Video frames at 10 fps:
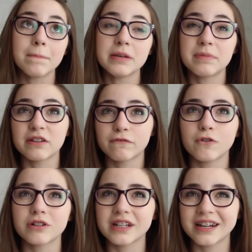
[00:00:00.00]
me being
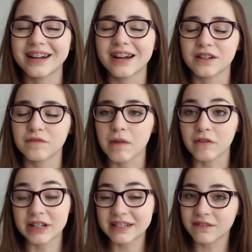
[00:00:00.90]
14 in any of my
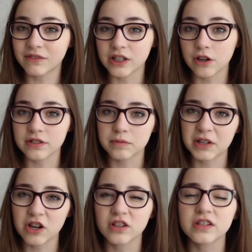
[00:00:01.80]
recent videos, it's
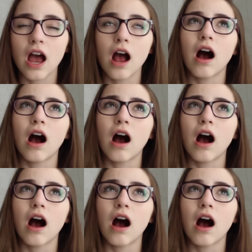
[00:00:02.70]
because